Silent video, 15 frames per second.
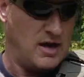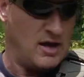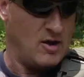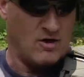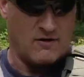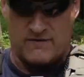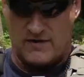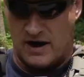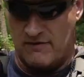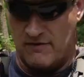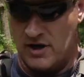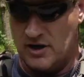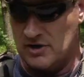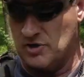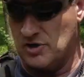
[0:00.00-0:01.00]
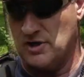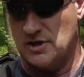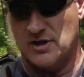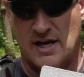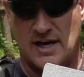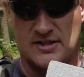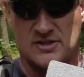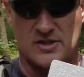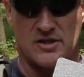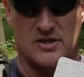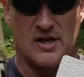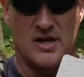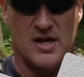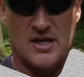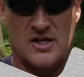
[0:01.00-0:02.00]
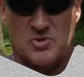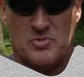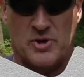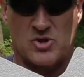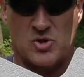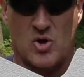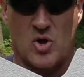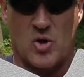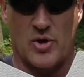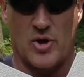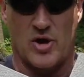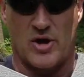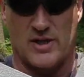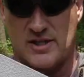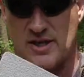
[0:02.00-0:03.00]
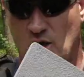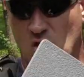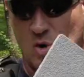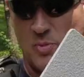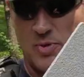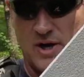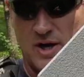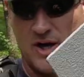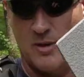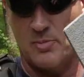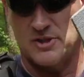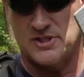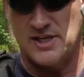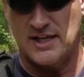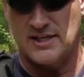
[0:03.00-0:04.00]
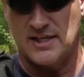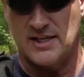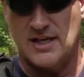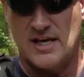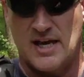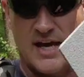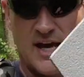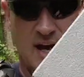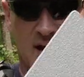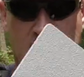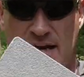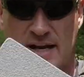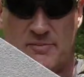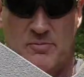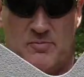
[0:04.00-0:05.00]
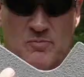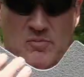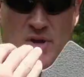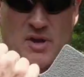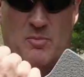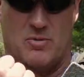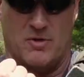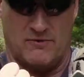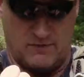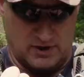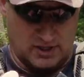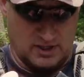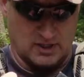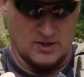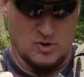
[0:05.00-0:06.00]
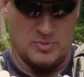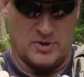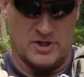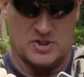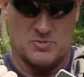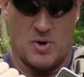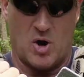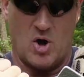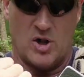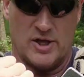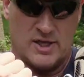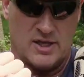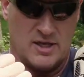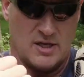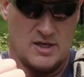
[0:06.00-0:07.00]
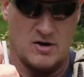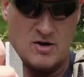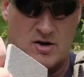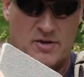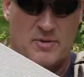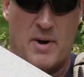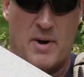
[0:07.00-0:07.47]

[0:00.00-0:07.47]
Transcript: AR 500, has a special coating on it to help uh, protect it and prevent a little bit of spalling on the